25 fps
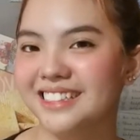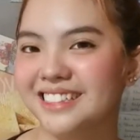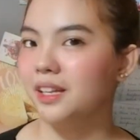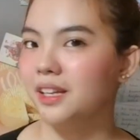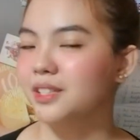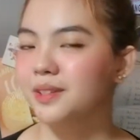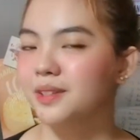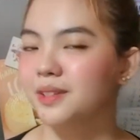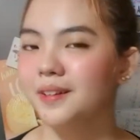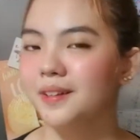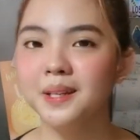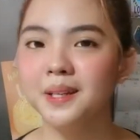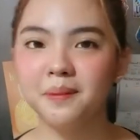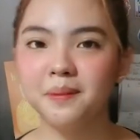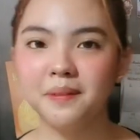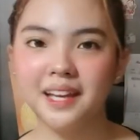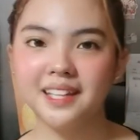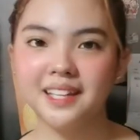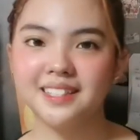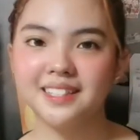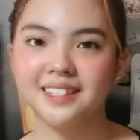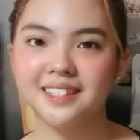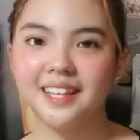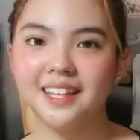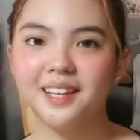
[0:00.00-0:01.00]
So anyways,
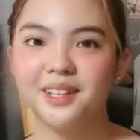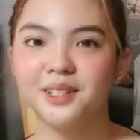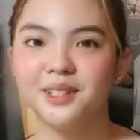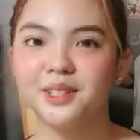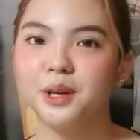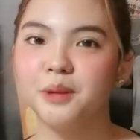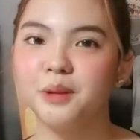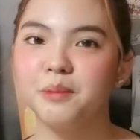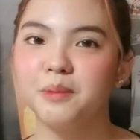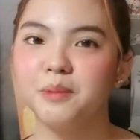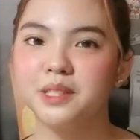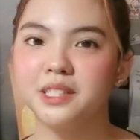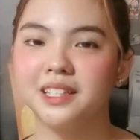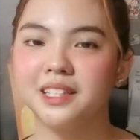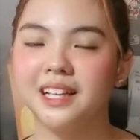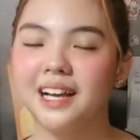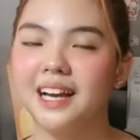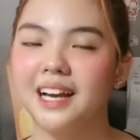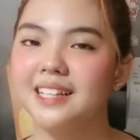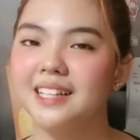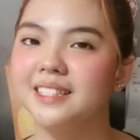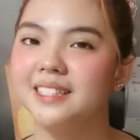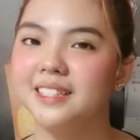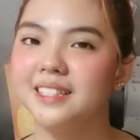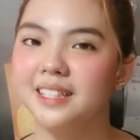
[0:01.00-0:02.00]
thank you so much
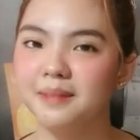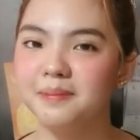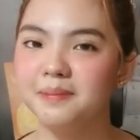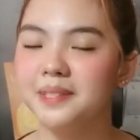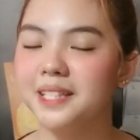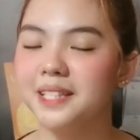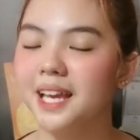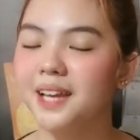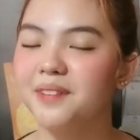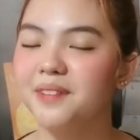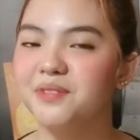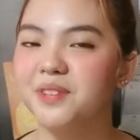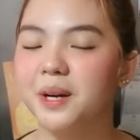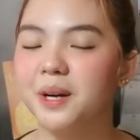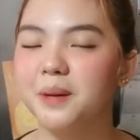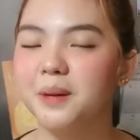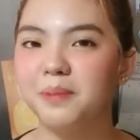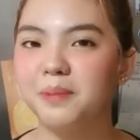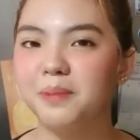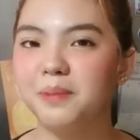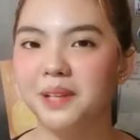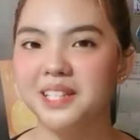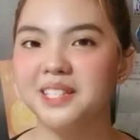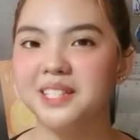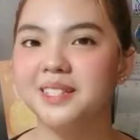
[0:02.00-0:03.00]
guys. Keep safe, God
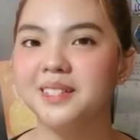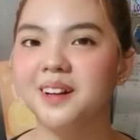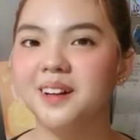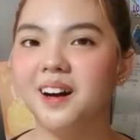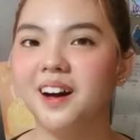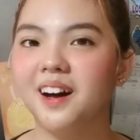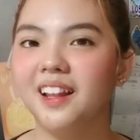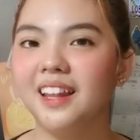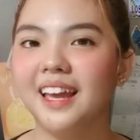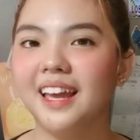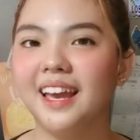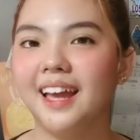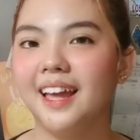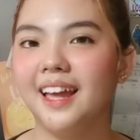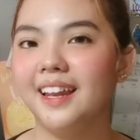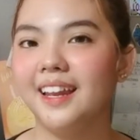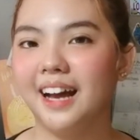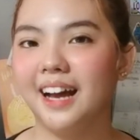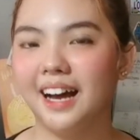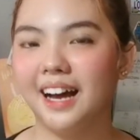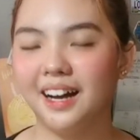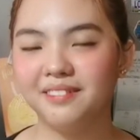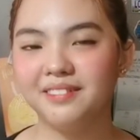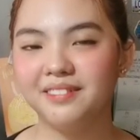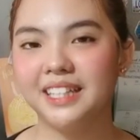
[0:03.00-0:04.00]
bless you all, and
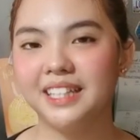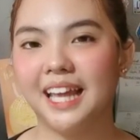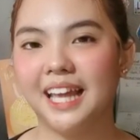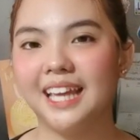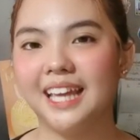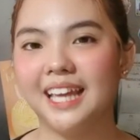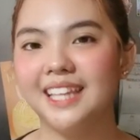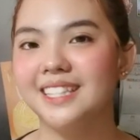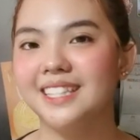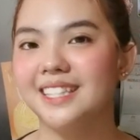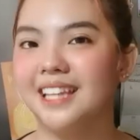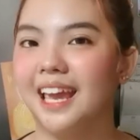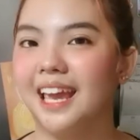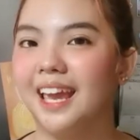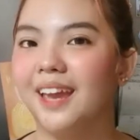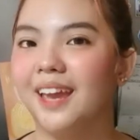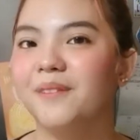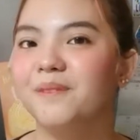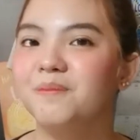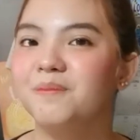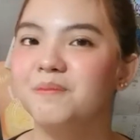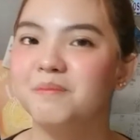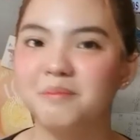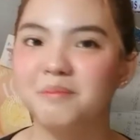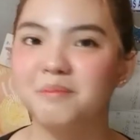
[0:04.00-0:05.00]
have a nice day.
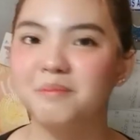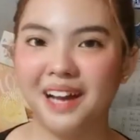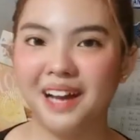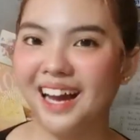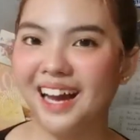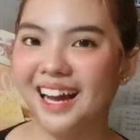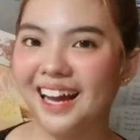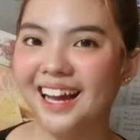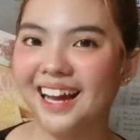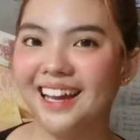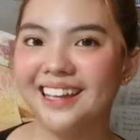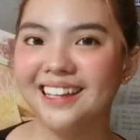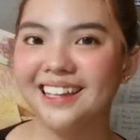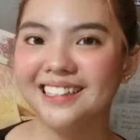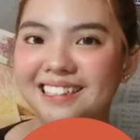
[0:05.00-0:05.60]
Bye!